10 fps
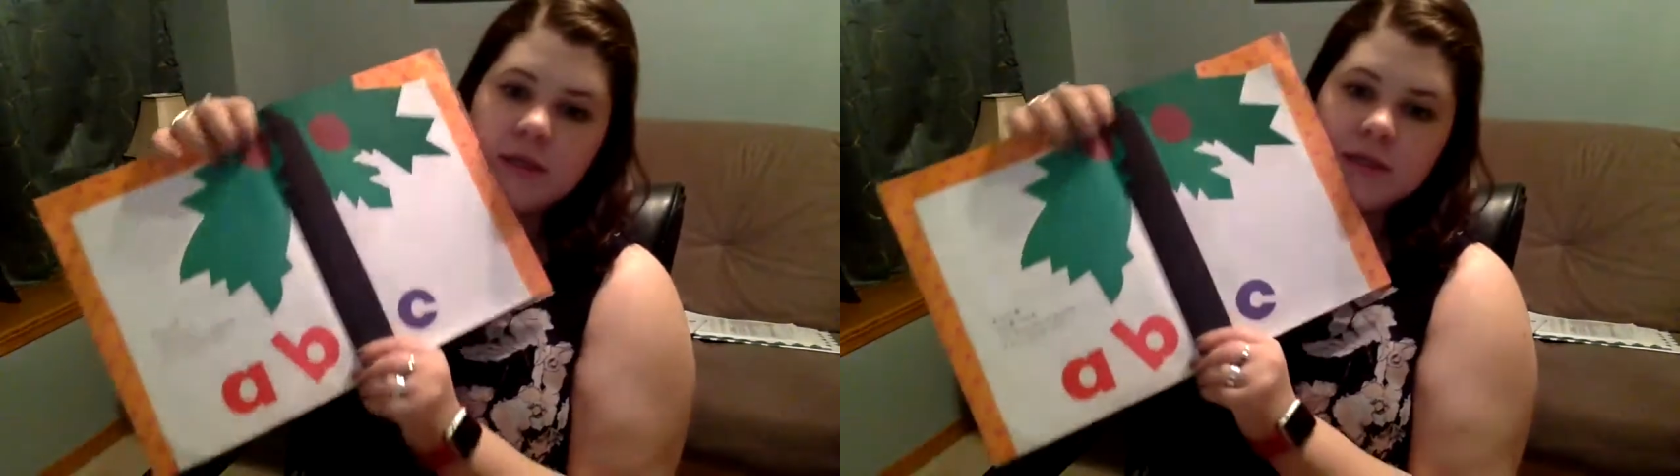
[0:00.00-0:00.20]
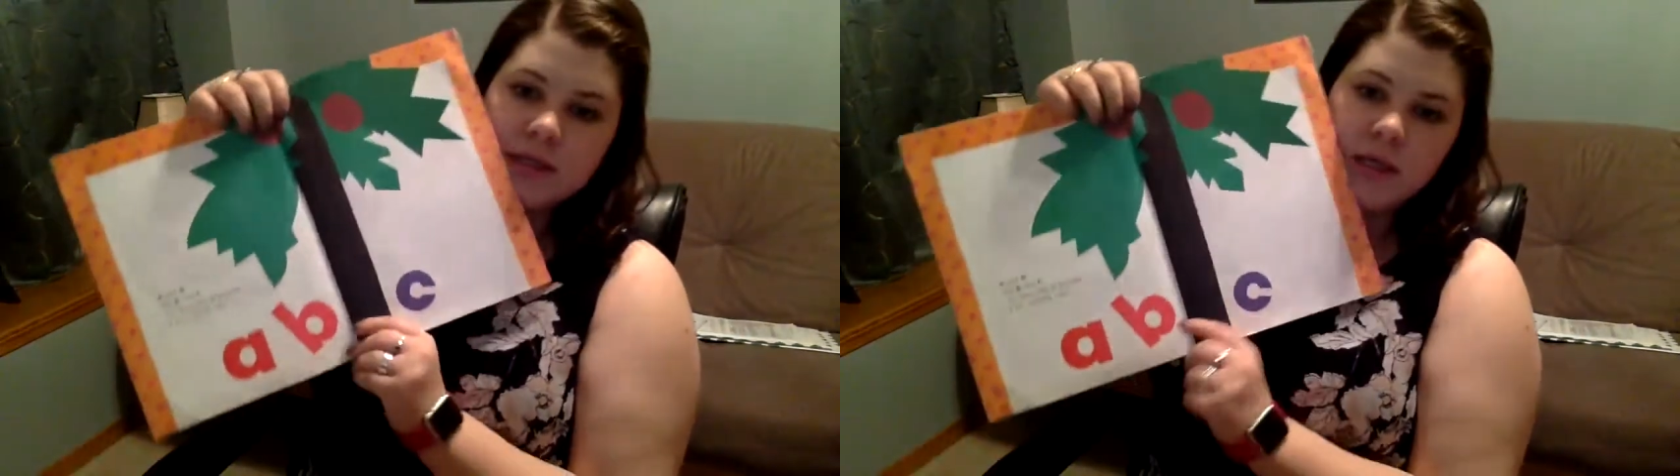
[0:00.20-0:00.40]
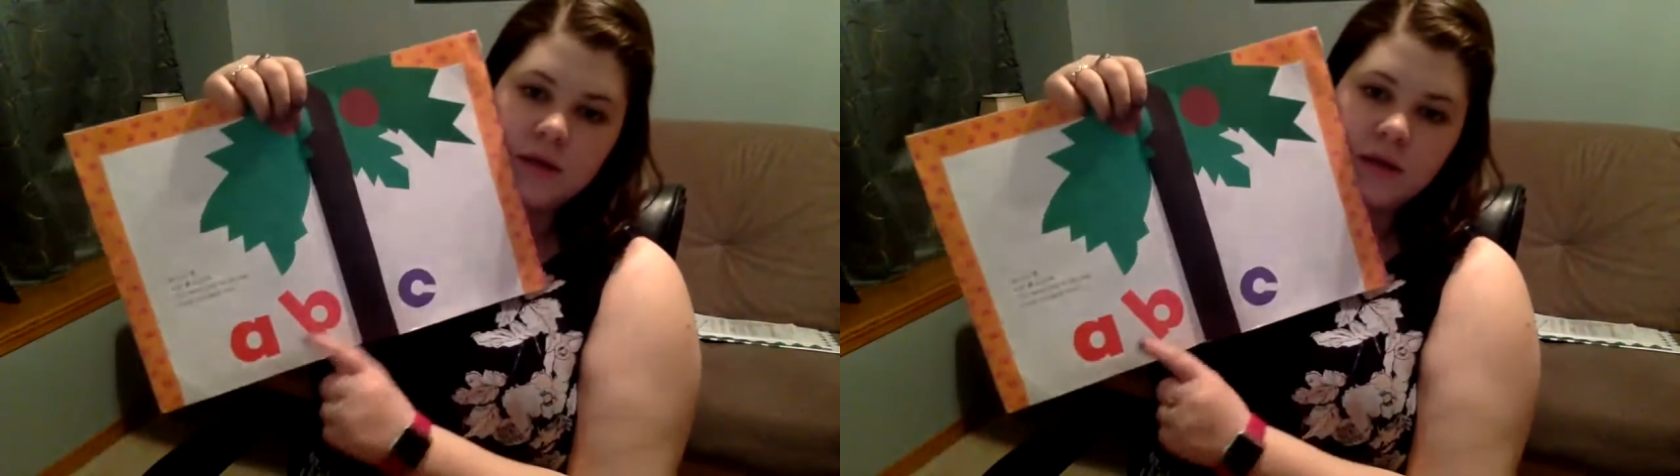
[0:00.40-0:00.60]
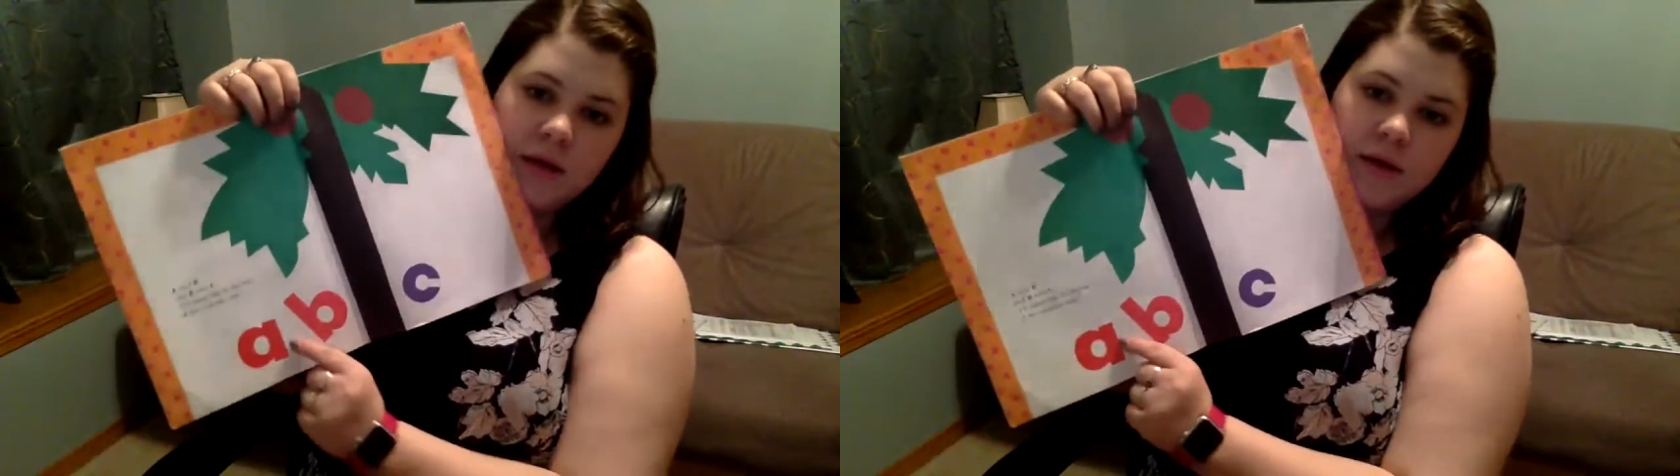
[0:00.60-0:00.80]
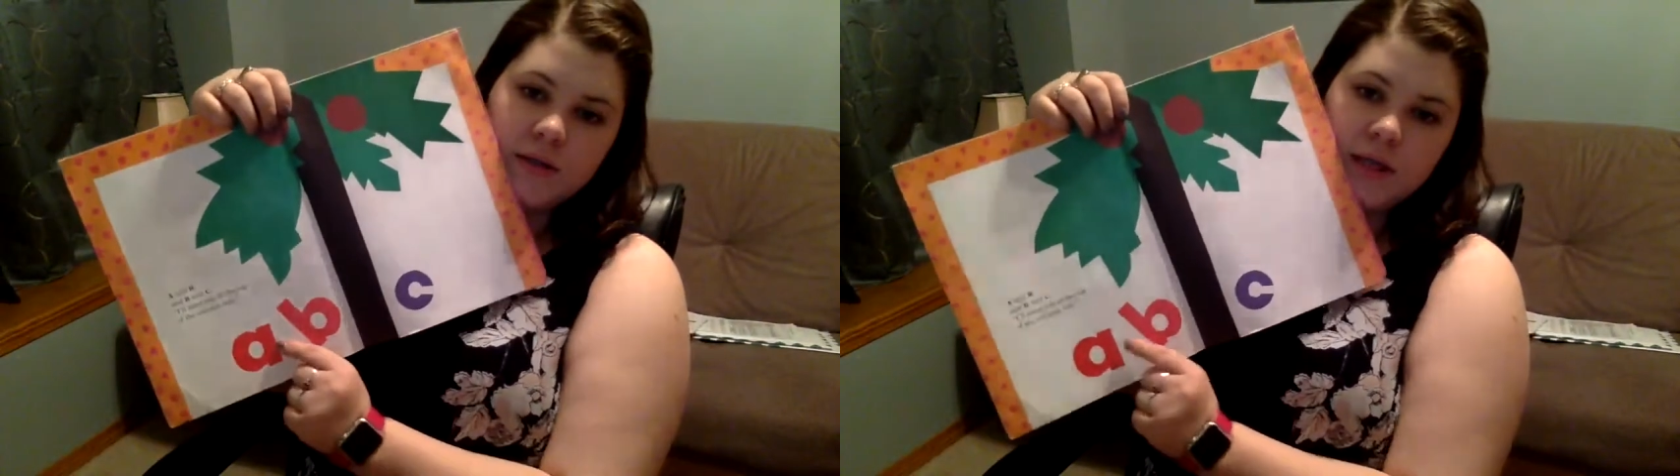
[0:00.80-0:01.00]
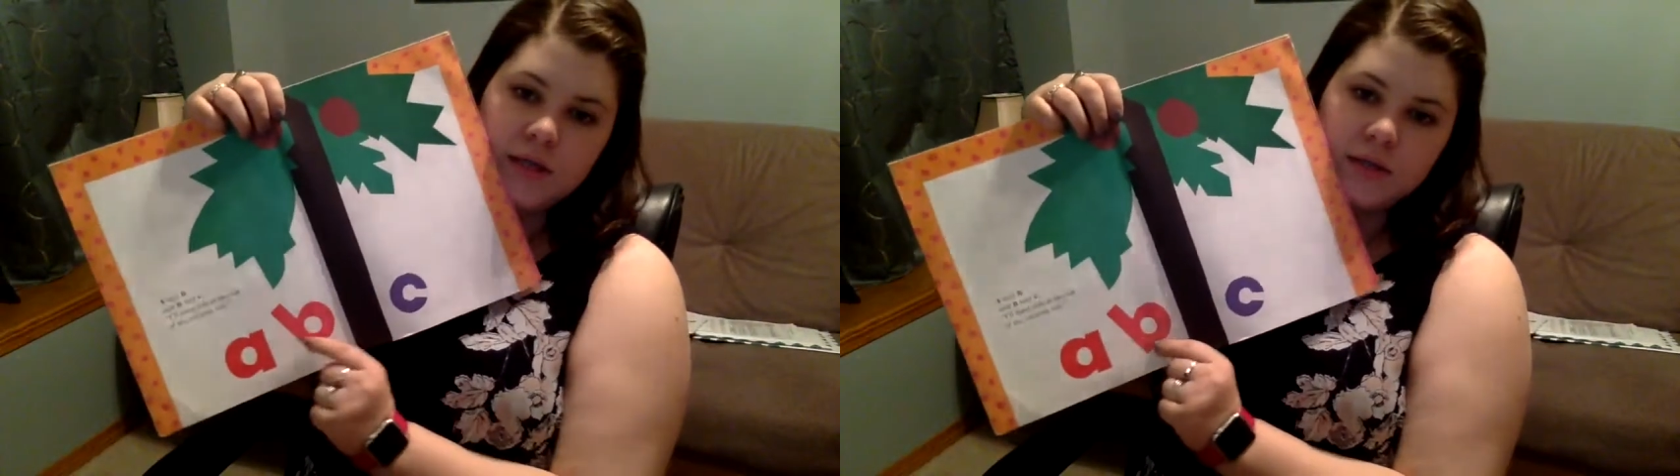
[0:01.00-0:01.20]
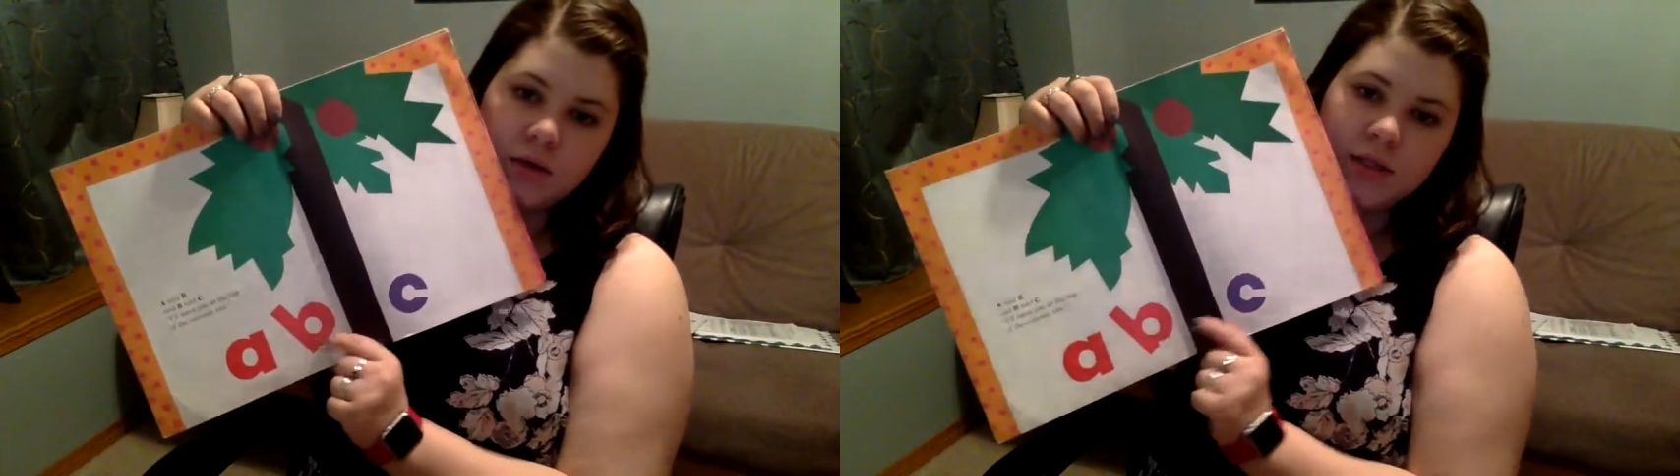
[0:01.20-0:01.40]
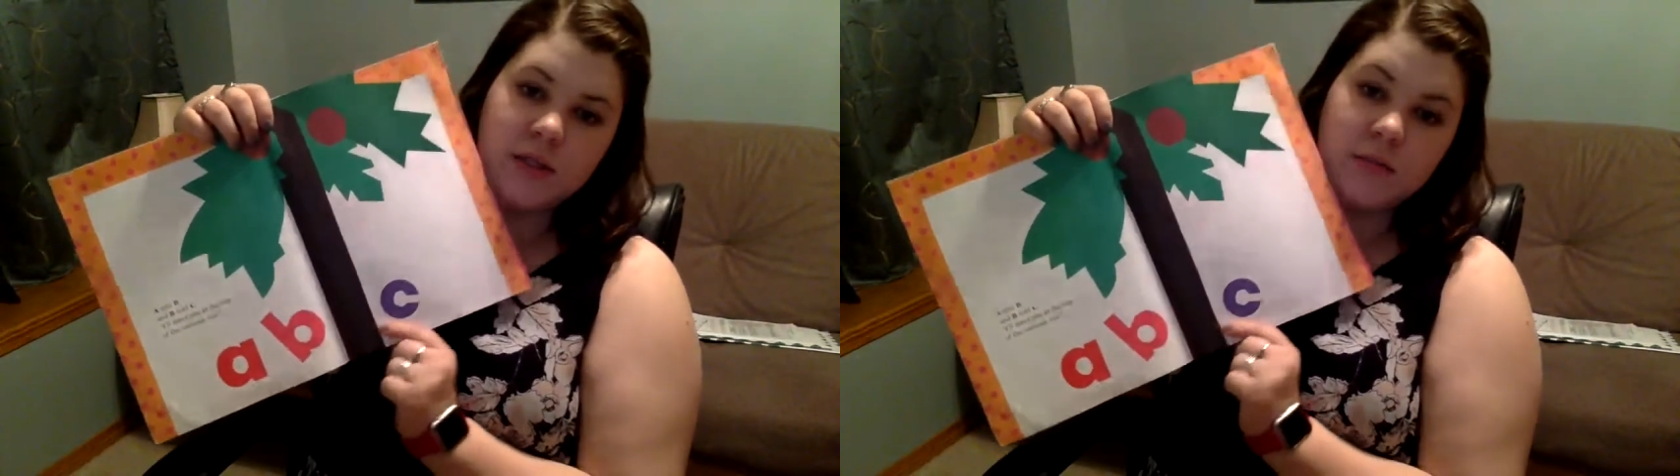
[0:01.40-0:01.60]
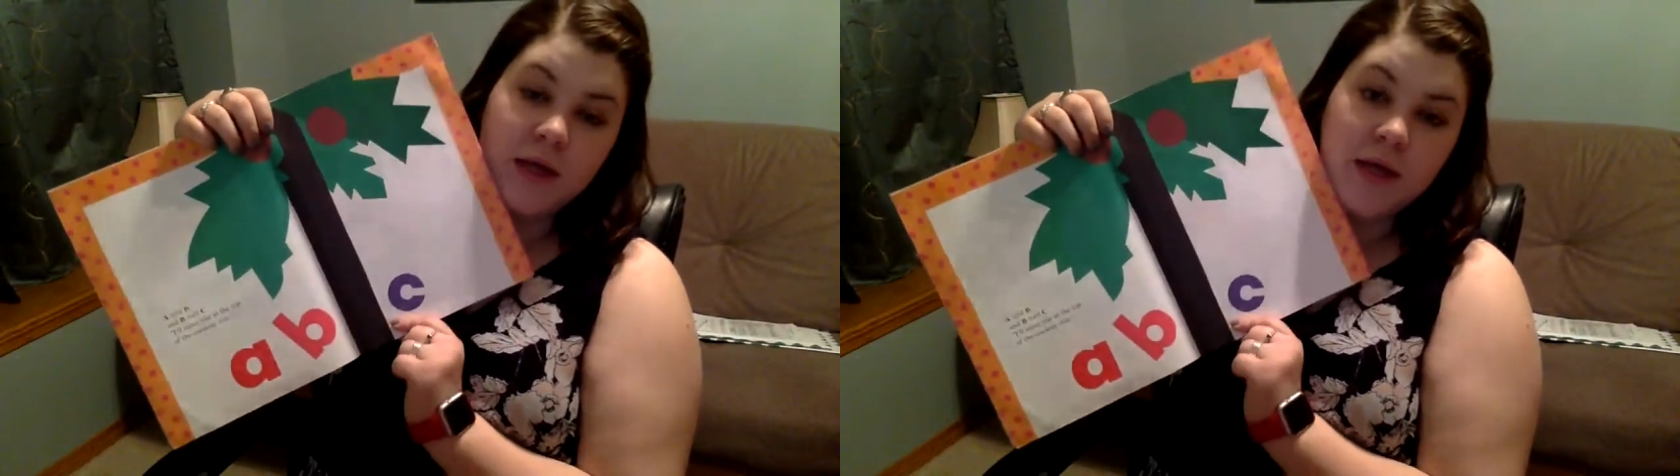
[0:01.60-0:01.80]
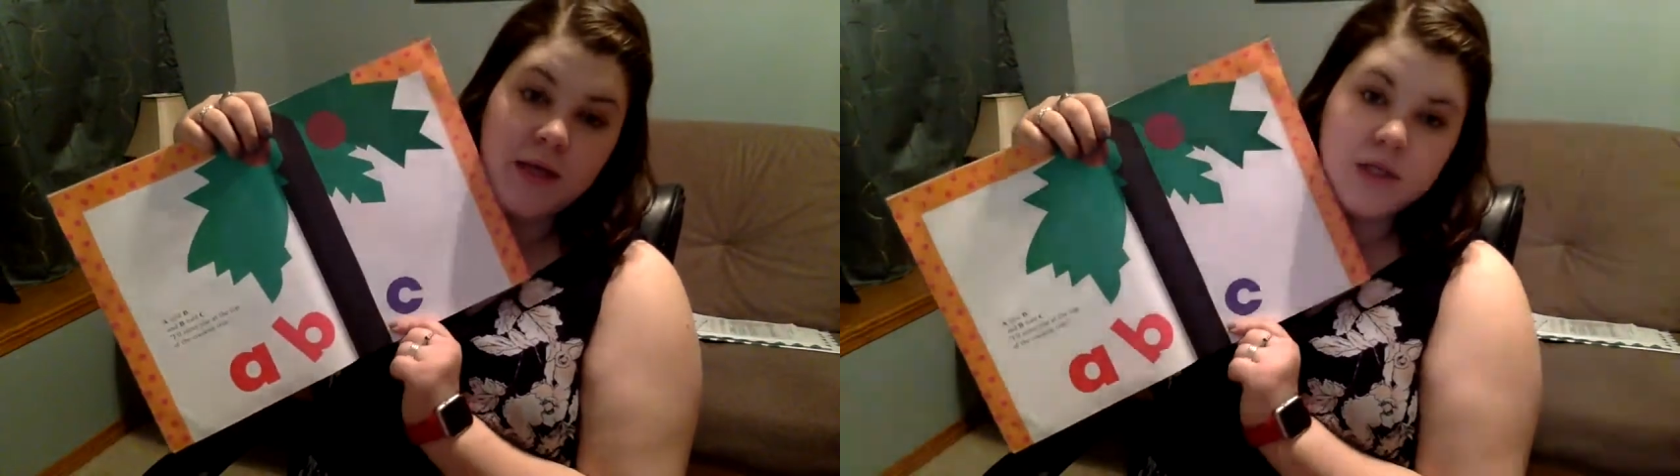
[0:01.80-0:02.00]
see the letters dance across the
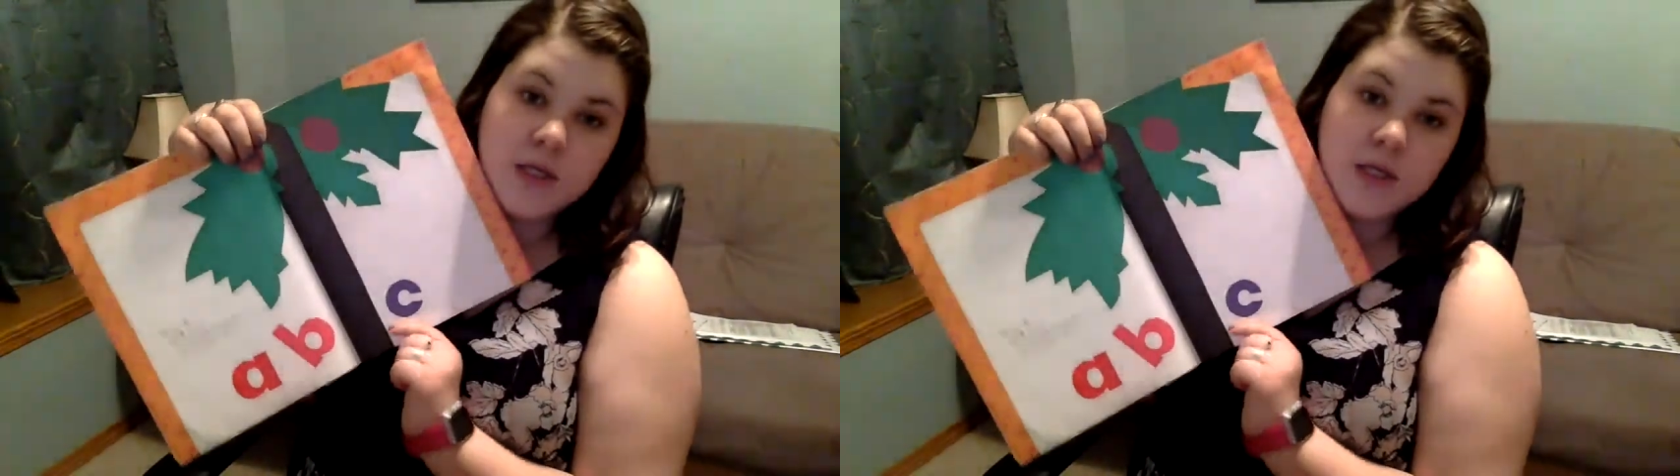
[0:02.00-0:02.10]
page,